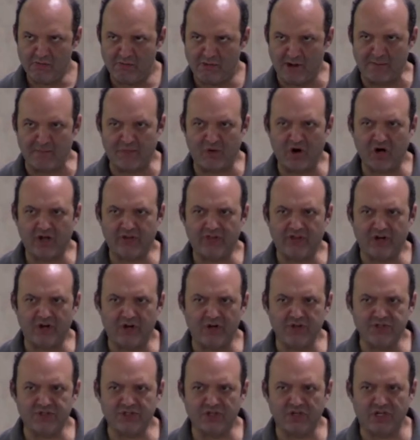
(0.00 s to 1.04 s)
But Mark then
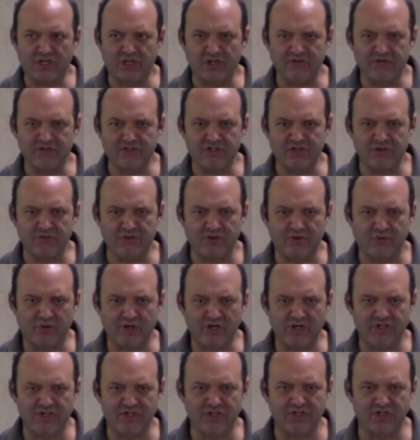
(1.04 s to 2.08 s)
also gives them the
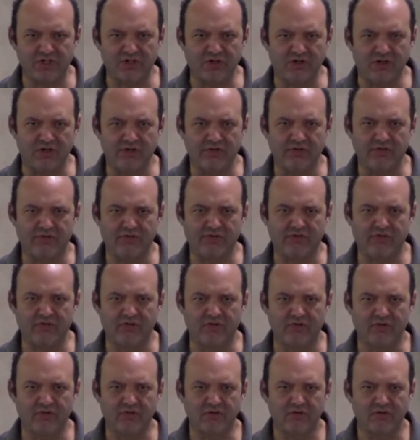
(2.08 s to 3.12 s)
reassurance